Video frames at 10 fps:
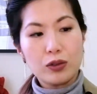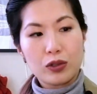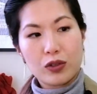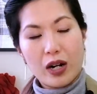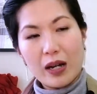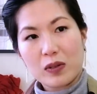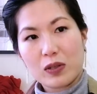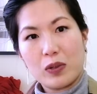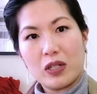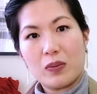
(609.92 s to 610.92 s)
straps
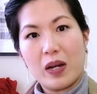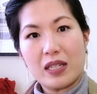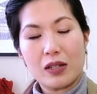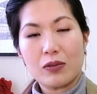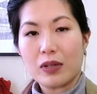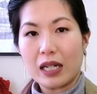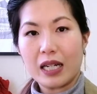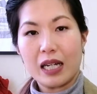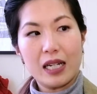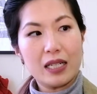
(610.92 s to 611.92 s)
which makes it really
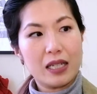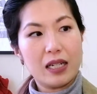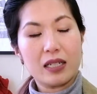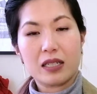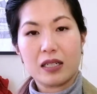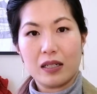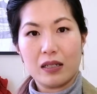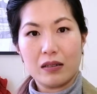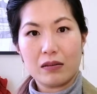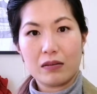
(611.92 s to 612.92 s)
easy
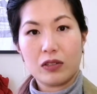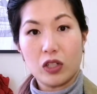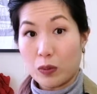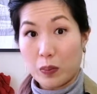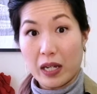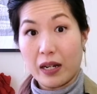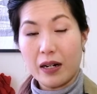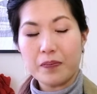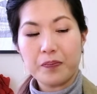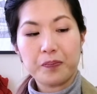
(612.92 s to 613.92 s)
to just pick
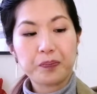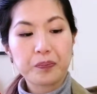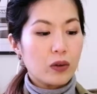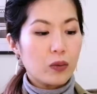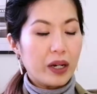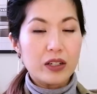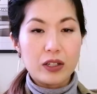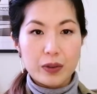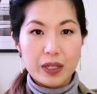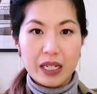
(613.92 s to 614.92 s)
up. When you're
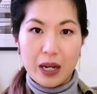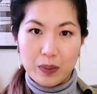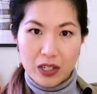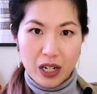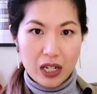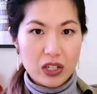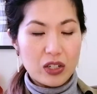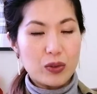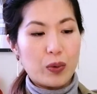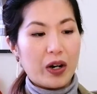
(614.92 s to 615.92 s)
doing a nappy change
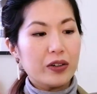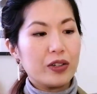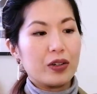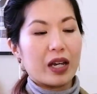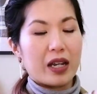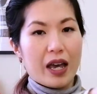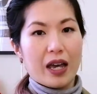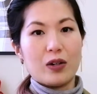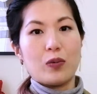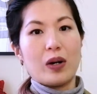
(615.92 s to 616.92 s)
as well, you can
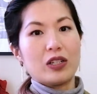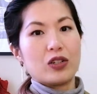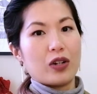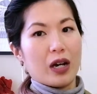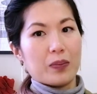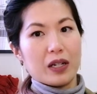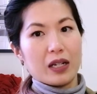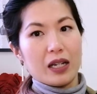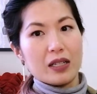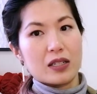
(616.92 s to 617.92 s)
hang one strap
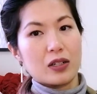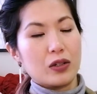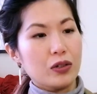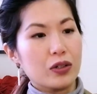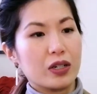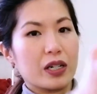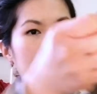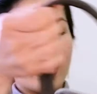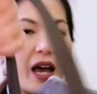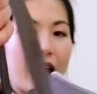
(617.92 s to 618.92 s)
against the hook
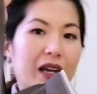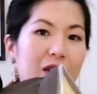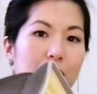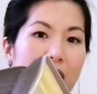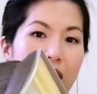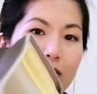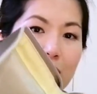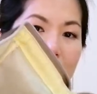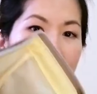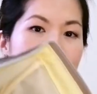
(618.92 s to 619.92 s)
and the bag will
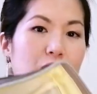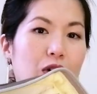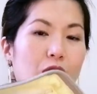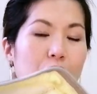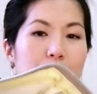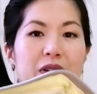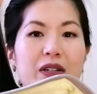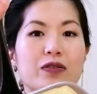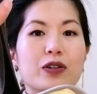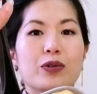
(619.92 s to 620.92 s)
just fall open
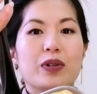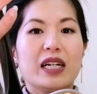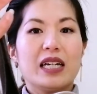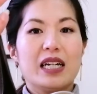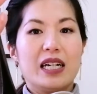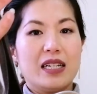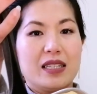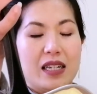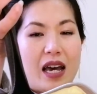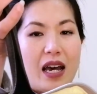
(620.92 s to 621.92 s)
for really
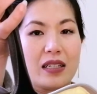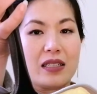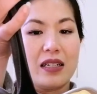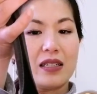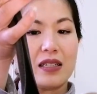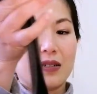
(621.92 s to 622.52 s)
easy access.